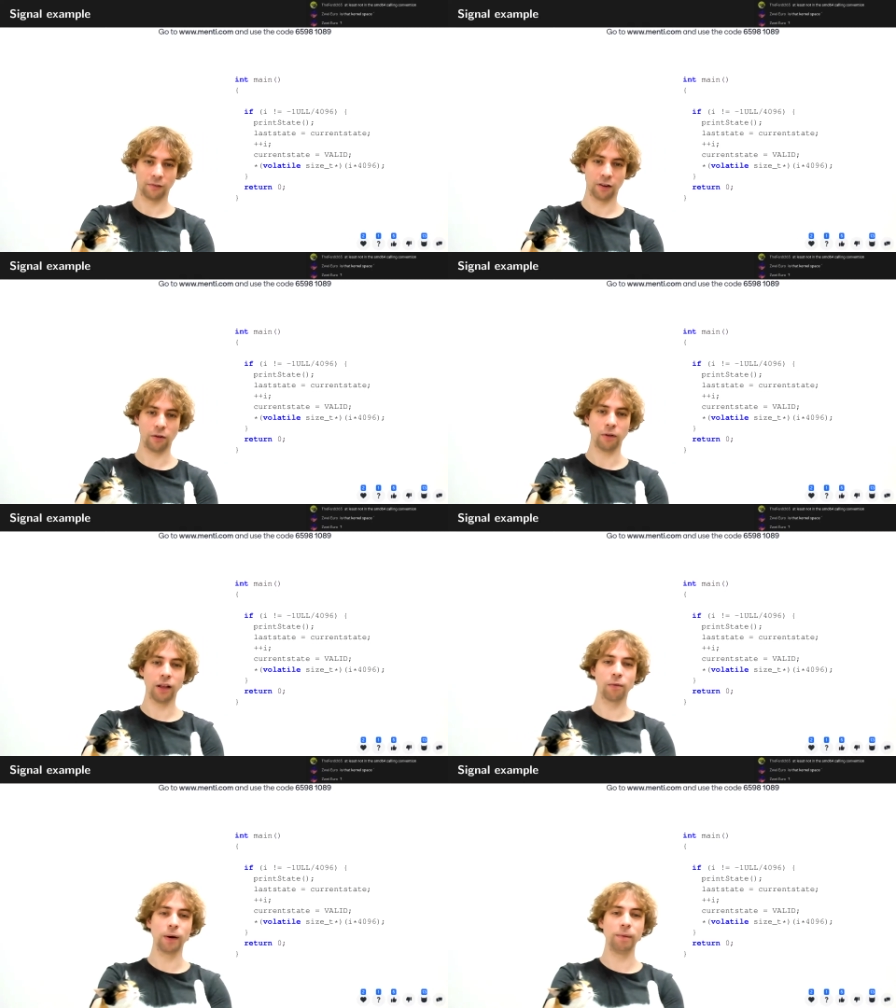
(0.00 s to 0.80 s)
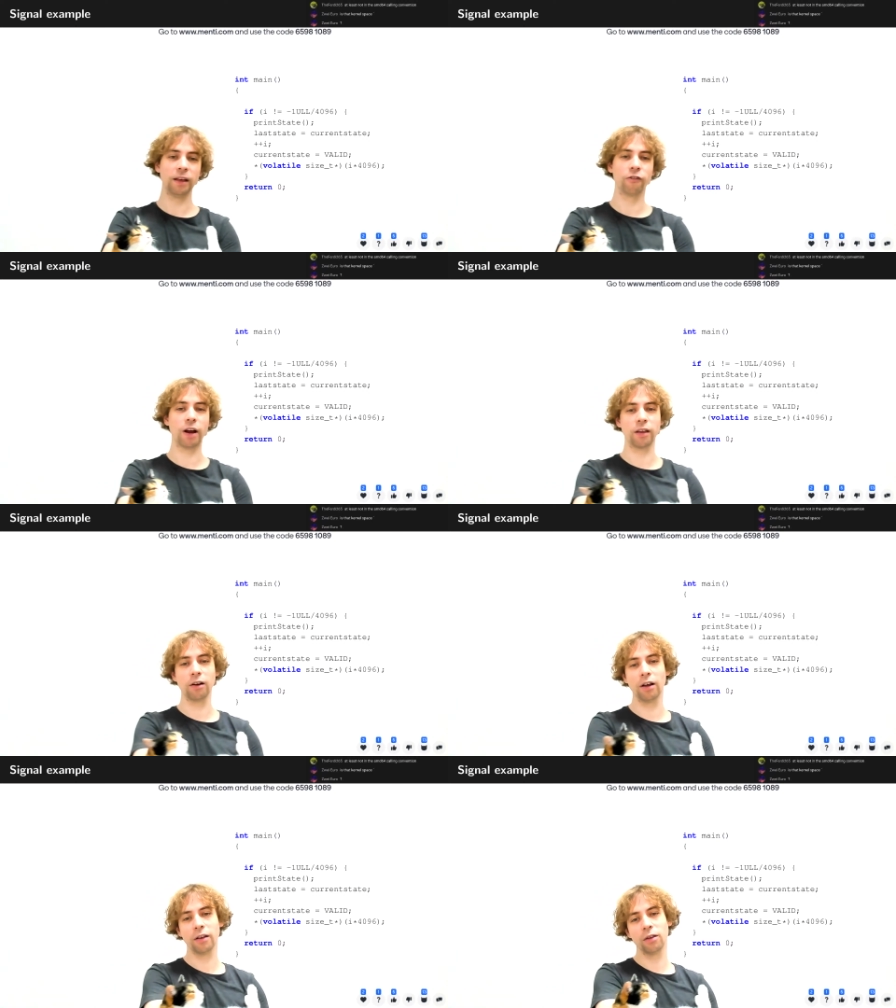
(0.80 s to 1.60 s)
So this will be a
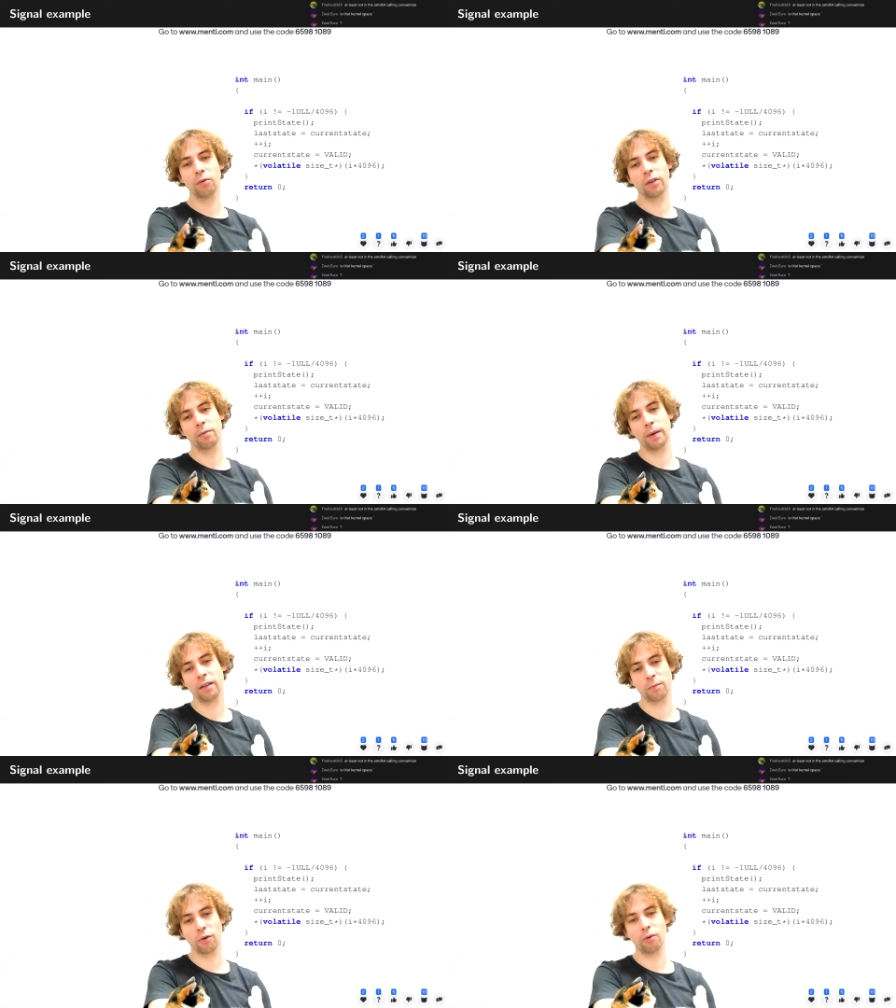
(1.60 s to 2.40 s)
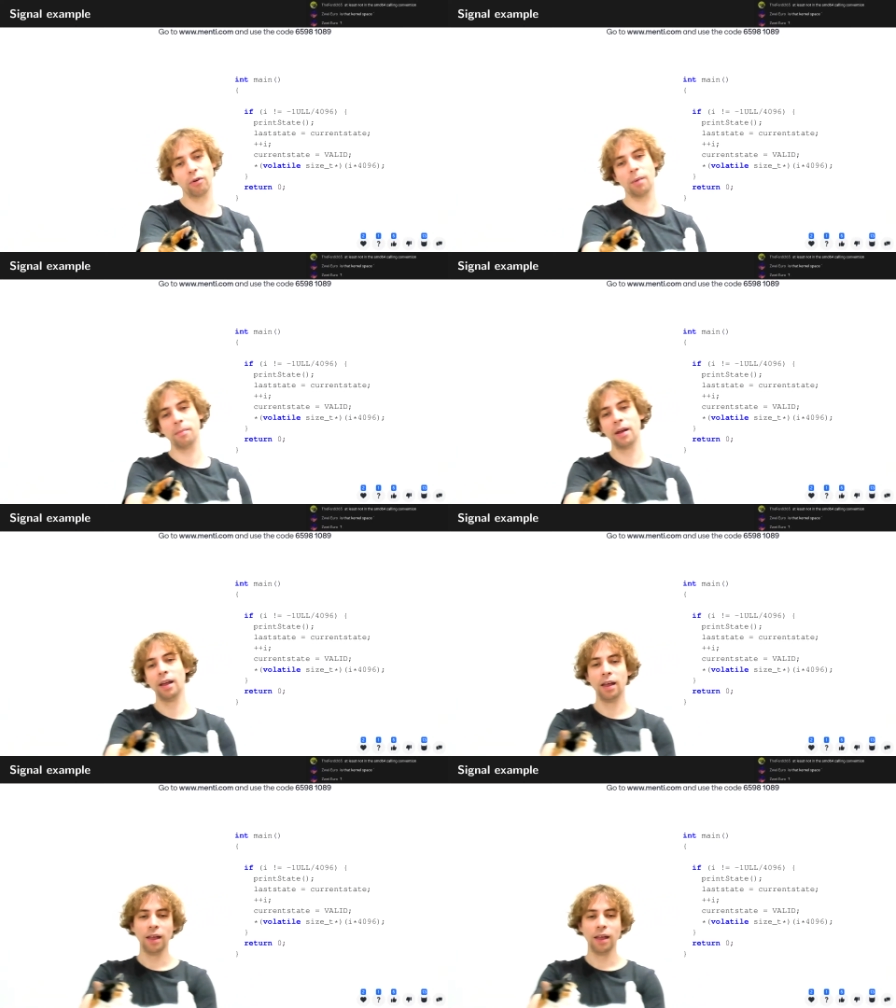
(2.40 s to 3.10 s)
regular user space program,